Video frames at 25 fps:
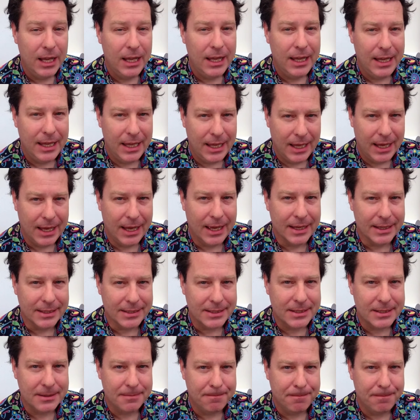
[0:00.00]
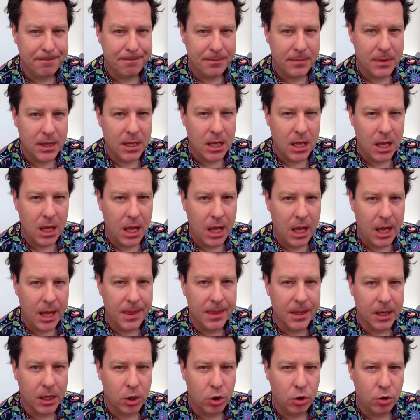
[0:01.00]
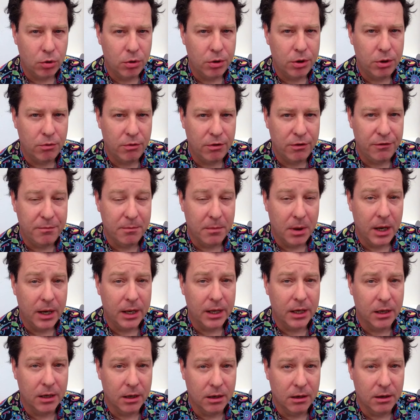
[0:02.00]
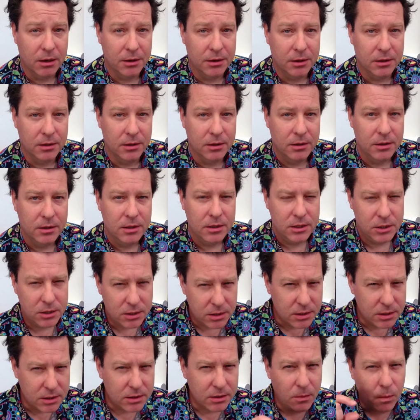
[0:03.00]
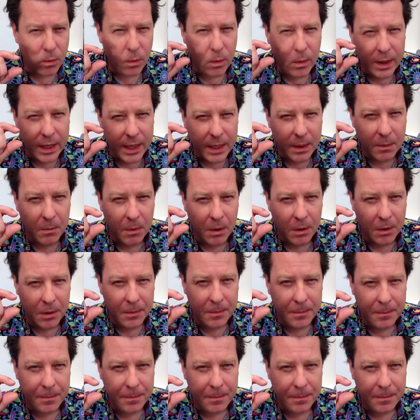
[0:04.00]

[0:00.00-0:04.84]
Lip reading: Yes, in the corner of my garden. Just a wee one.